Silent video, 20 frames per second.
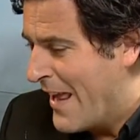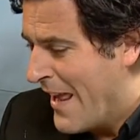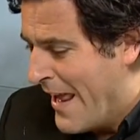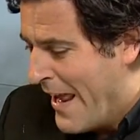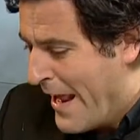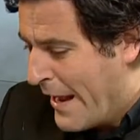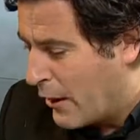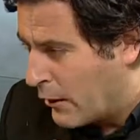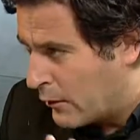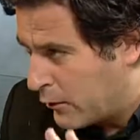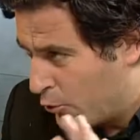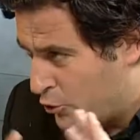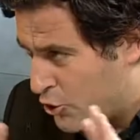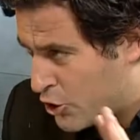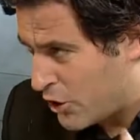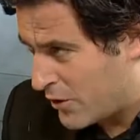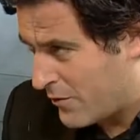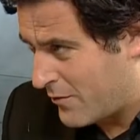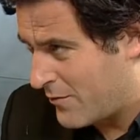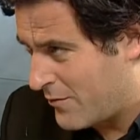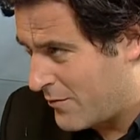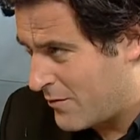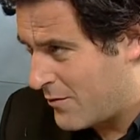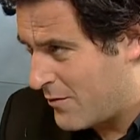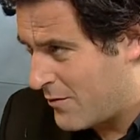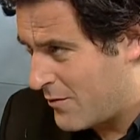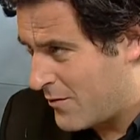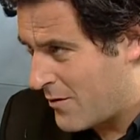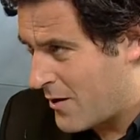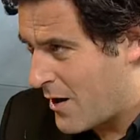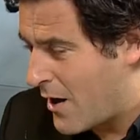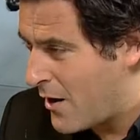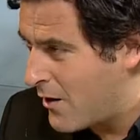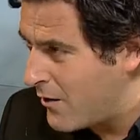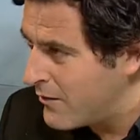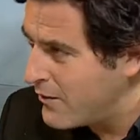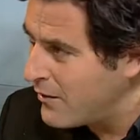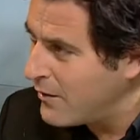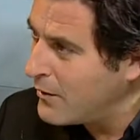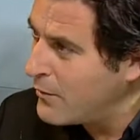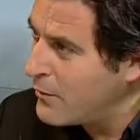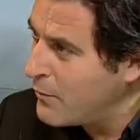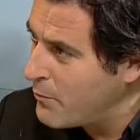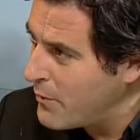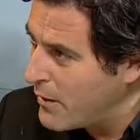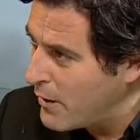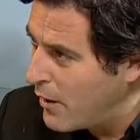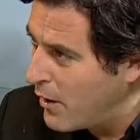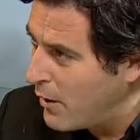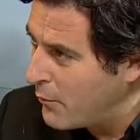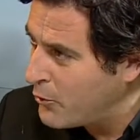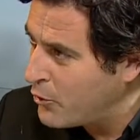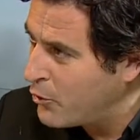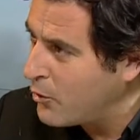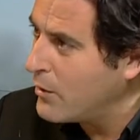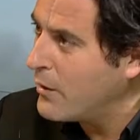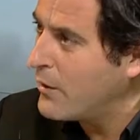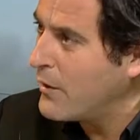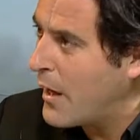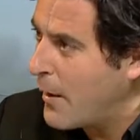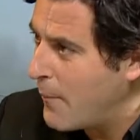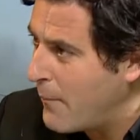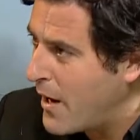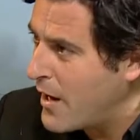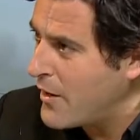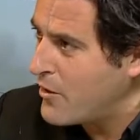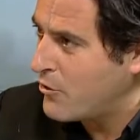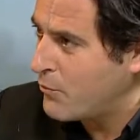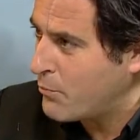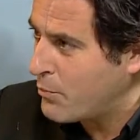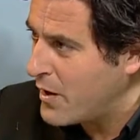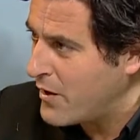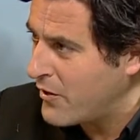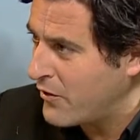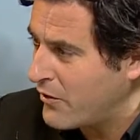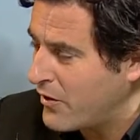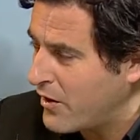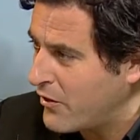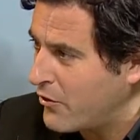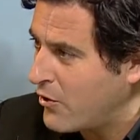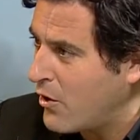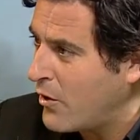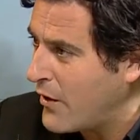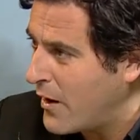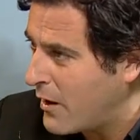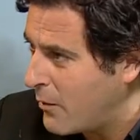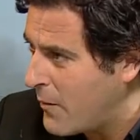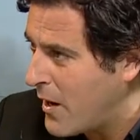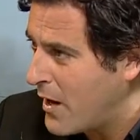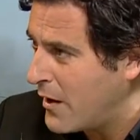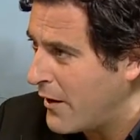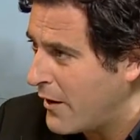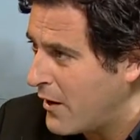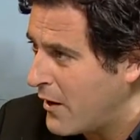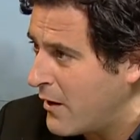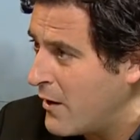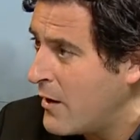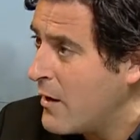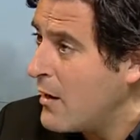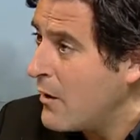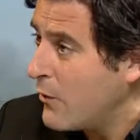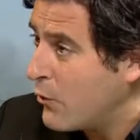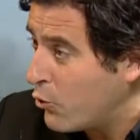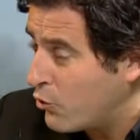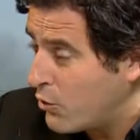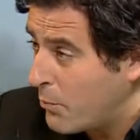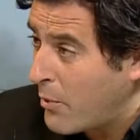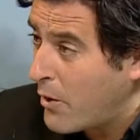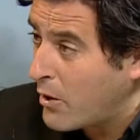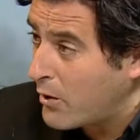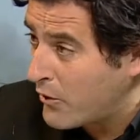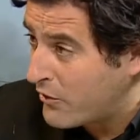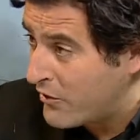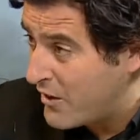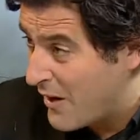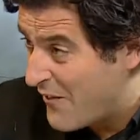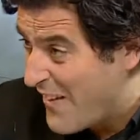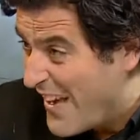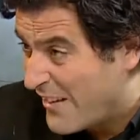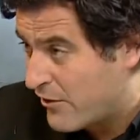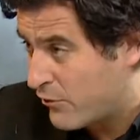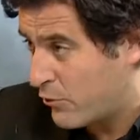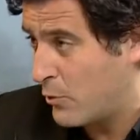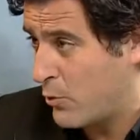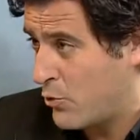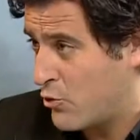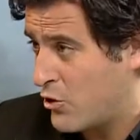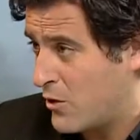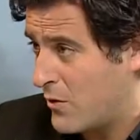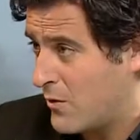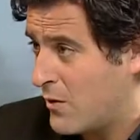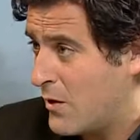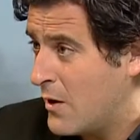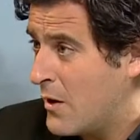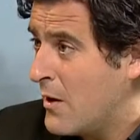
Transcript: inclusion, and until Abadi's predecessor, under al-Maliki, there was a policy of exclusion.